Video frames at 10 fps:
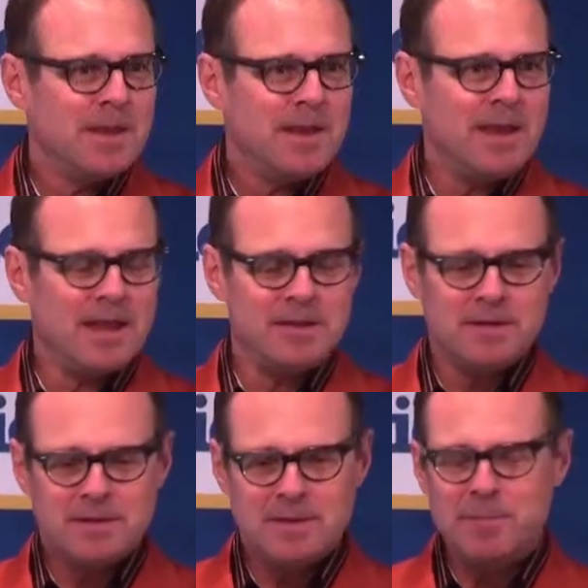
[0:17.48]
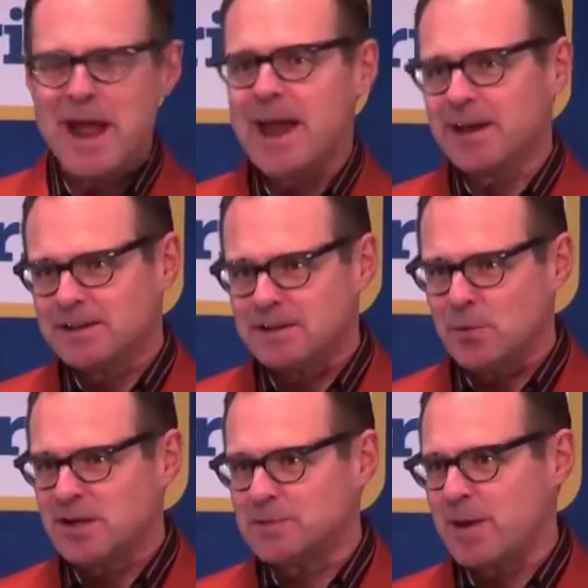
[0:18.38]
And the bank,
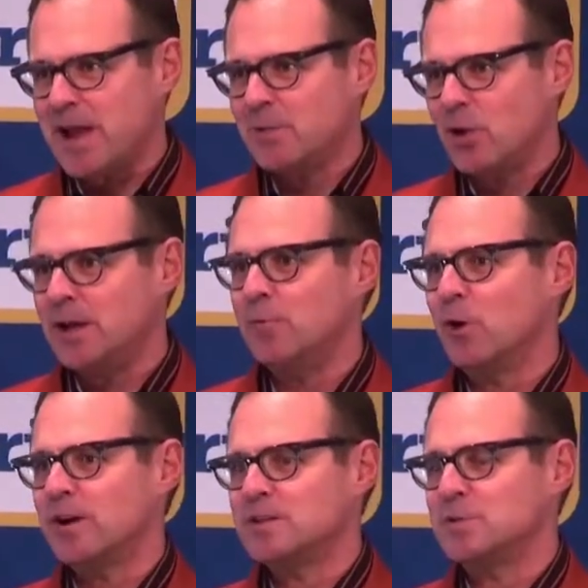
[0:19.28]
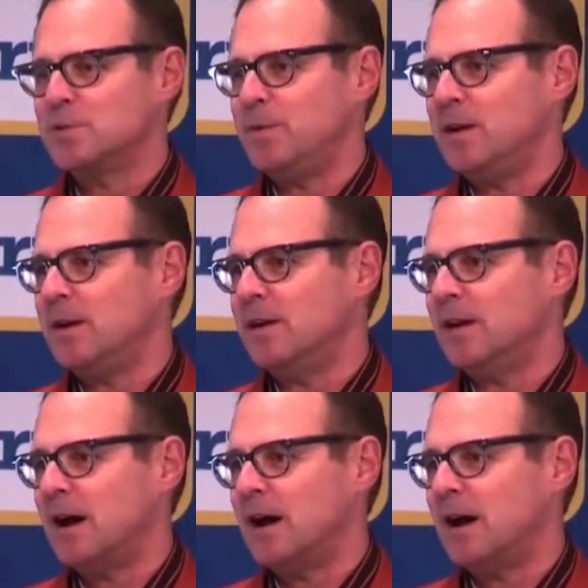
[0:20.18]
U.S. Bank, where he works, was being